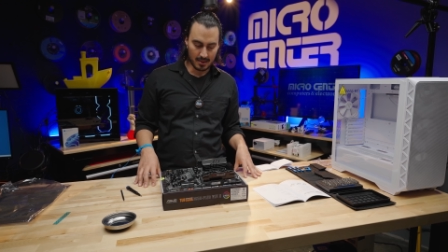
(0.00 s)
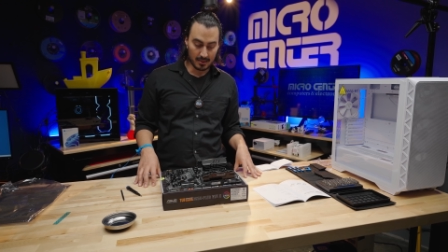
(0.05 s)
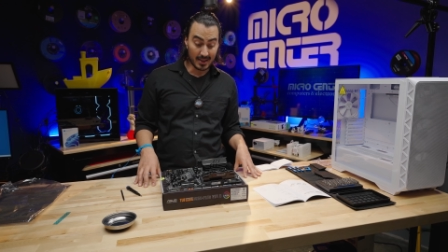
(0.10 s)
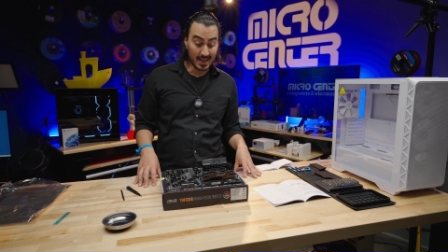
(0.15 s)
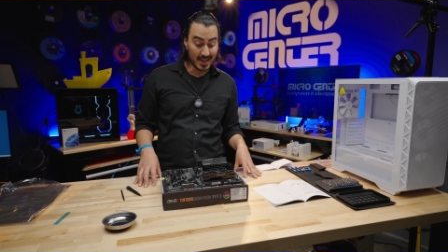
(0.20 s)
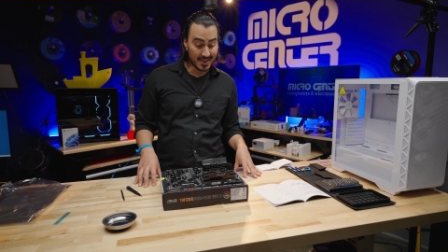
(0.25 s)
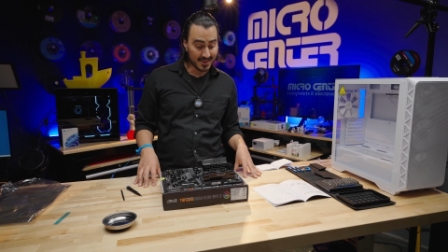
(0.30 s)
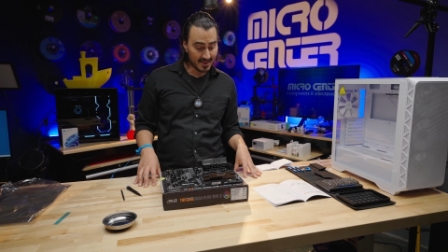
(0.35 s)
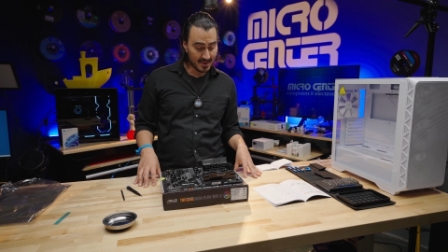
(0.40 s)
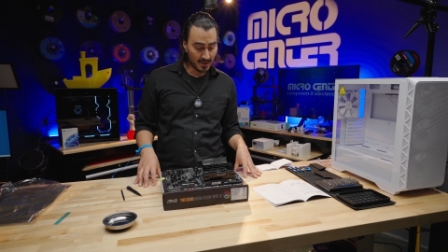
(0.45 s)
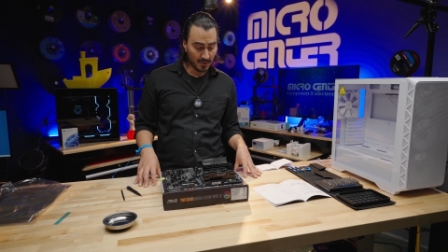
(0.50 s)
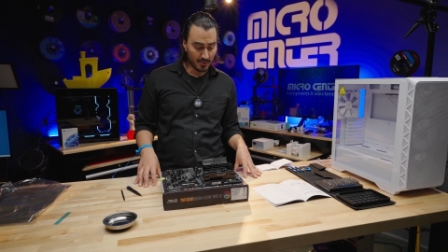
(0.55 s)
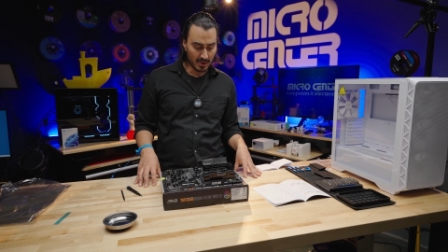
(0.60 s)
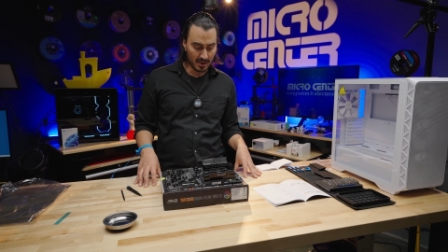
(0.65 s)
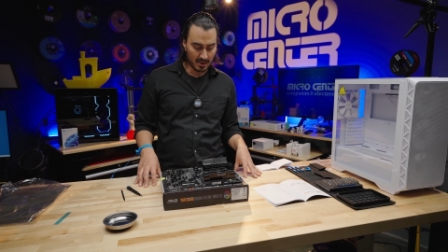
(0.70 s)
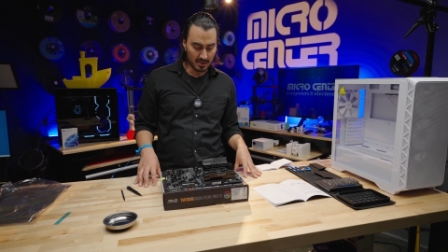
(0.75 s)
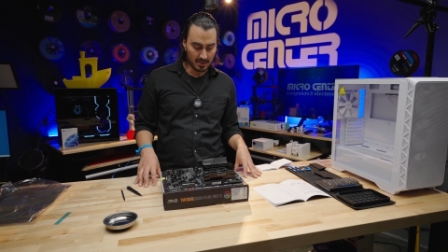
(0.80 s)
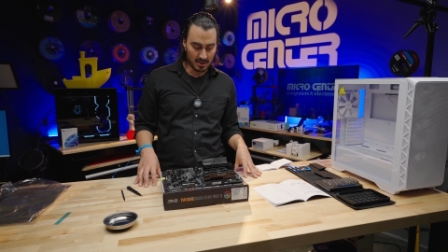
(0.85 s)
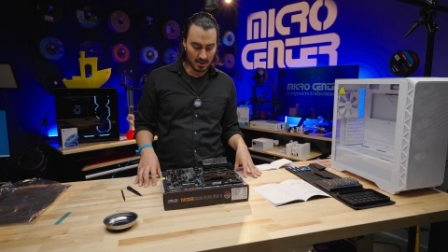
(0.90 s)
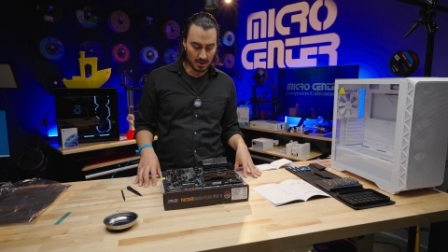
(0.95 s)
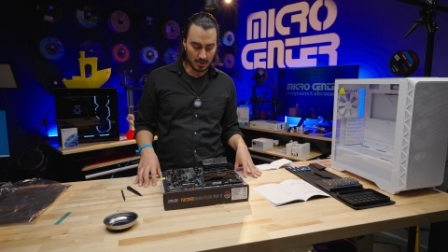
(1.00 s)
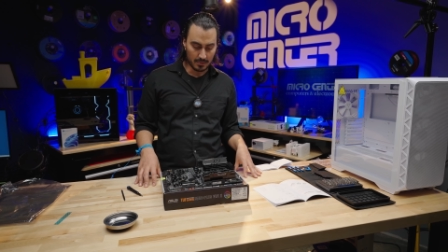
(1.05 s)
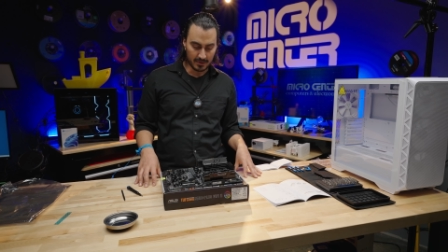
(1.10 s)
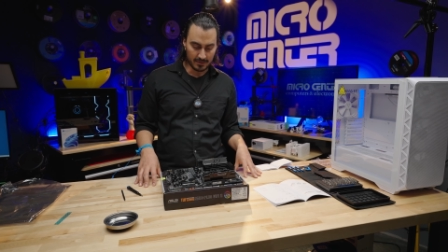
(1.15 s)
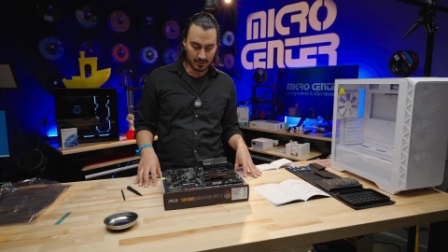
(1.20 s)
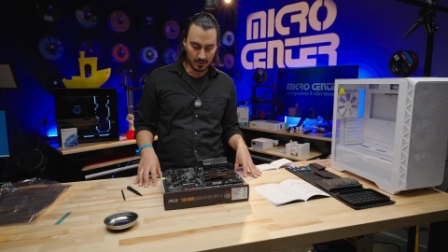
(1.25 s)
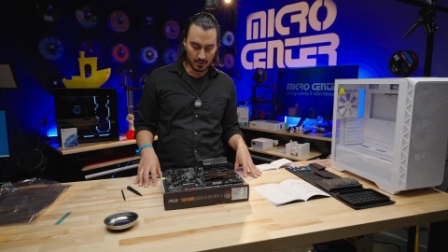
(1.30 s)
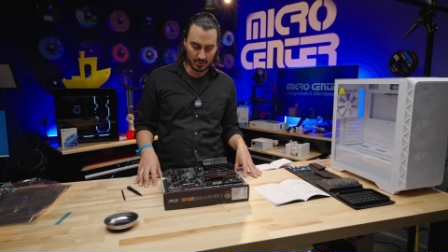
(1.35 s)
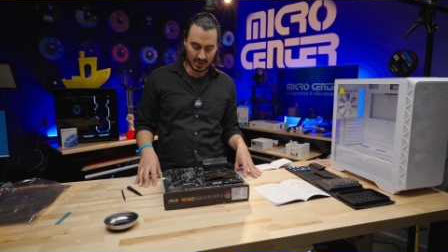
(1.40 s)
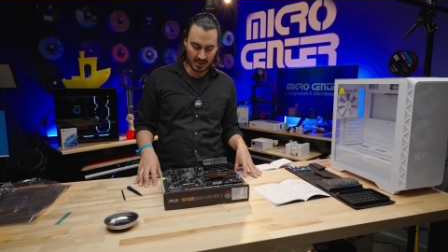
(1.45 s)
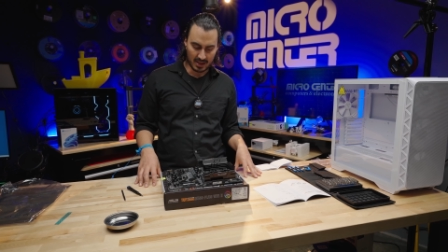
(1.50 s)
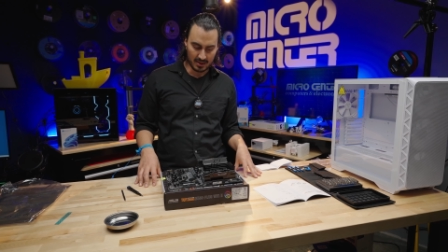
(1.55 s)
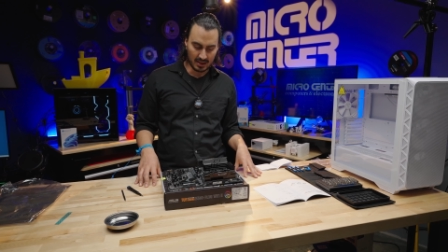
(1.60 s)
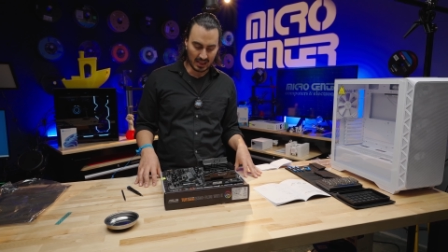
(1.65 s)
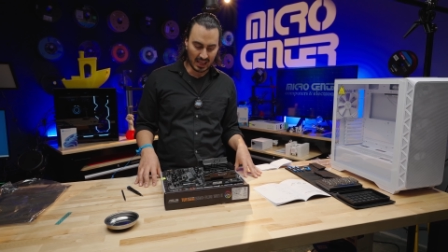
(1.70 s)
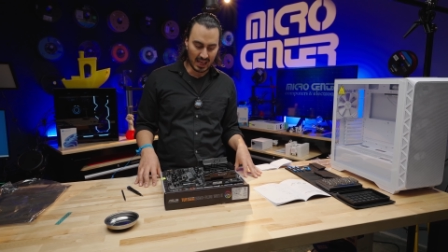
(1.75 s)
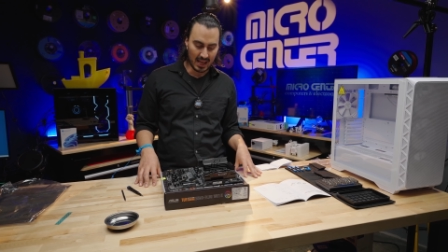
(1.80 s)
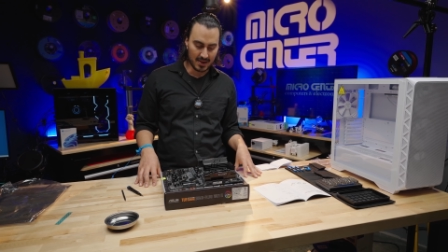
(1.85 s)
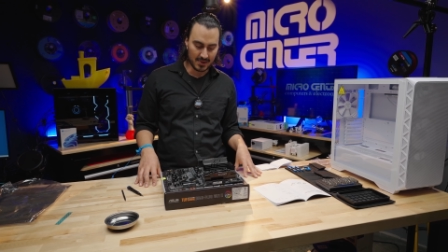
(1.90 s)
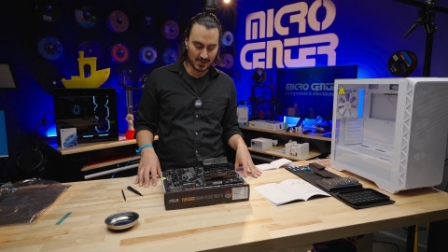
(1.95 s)
Last thing we're going to do before we get the
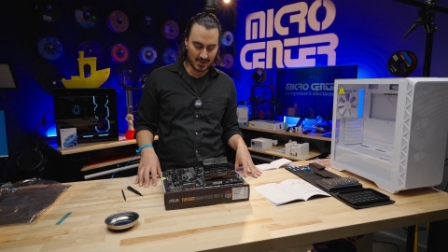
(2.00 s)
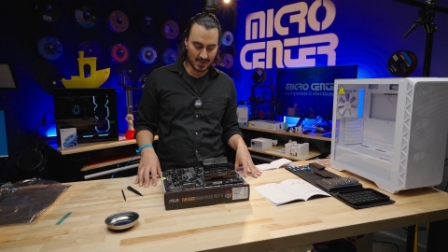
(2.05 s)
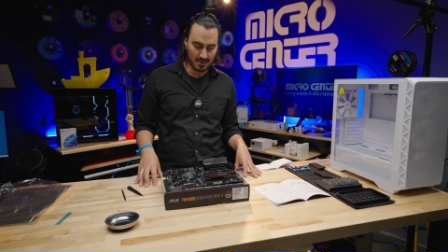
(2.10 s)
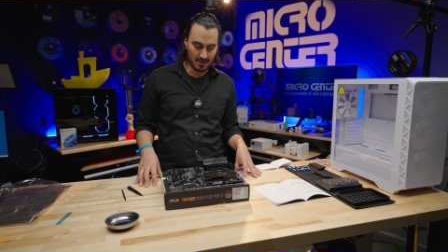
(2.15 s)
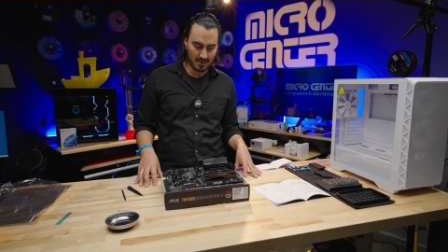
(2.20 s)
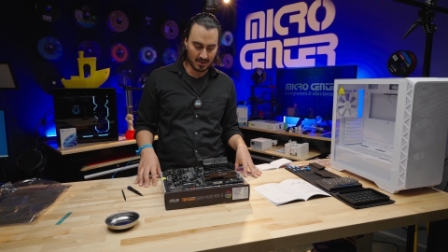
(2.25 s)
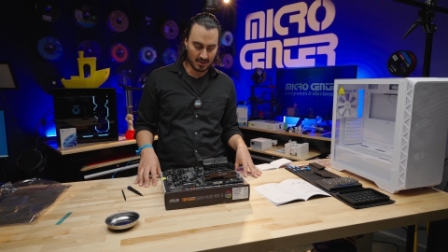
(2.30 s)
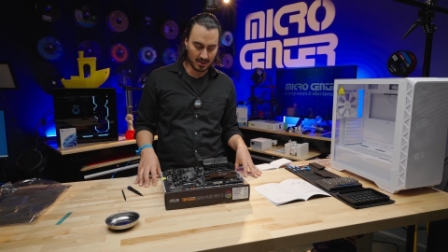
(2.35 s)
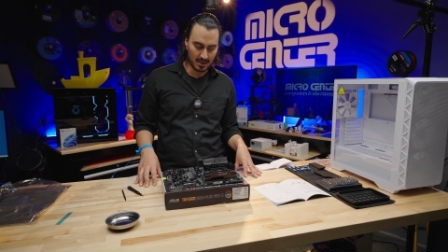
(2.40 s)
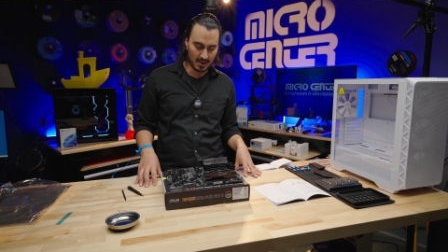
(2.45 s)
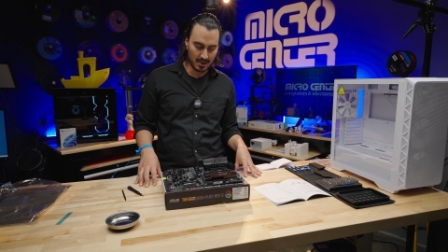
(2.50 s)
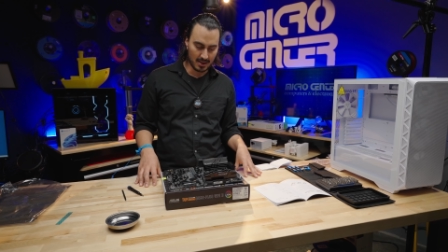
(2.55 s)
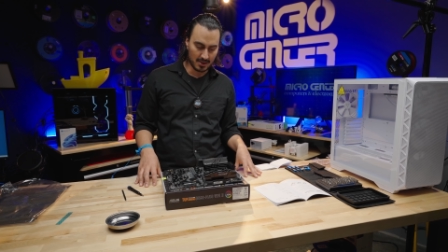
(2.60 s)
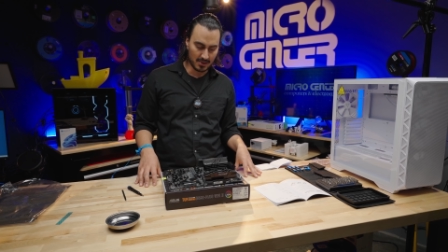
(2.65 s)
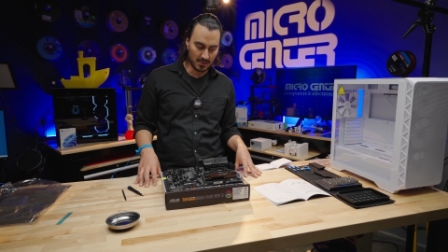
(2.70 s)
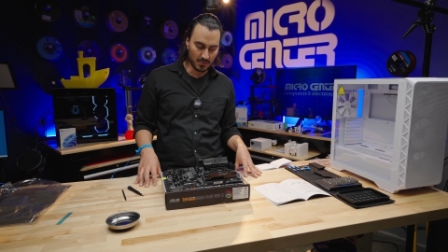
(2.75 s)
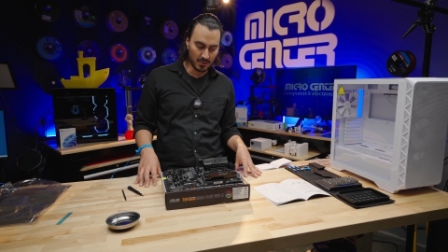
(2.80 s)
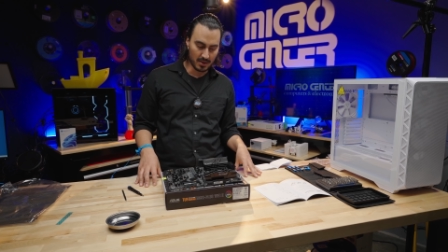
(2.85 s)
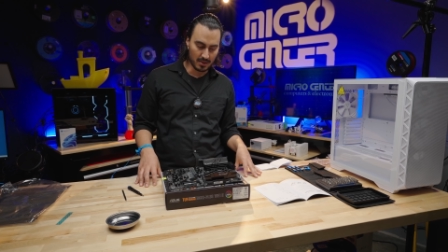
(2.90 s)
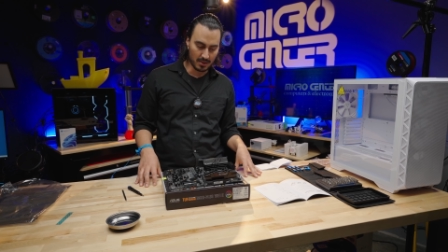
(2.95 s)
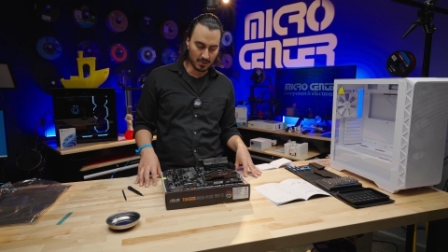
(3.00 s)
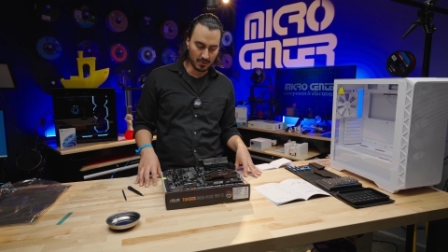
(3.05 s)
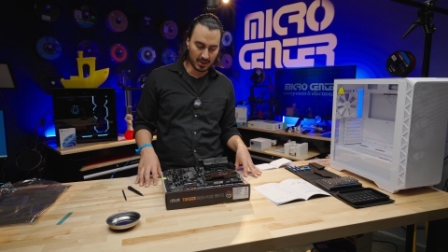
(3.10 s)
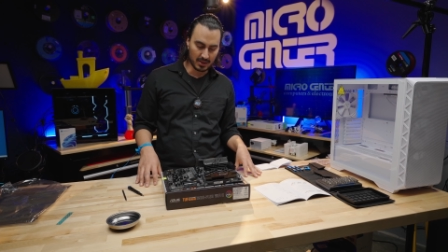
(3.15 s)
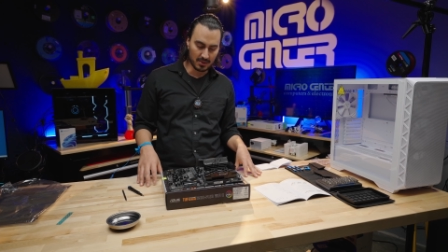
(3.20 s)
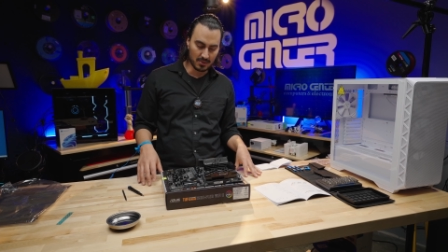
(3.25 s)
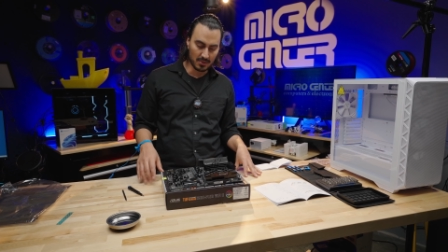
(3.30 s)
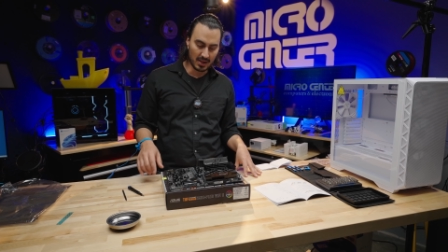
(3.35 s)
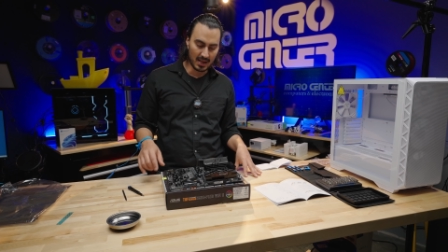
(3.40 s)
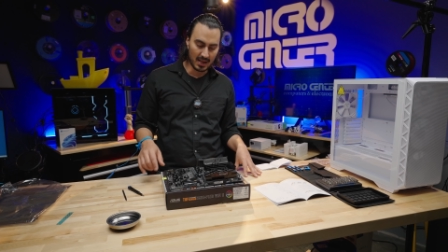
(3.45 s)
case started is we are going to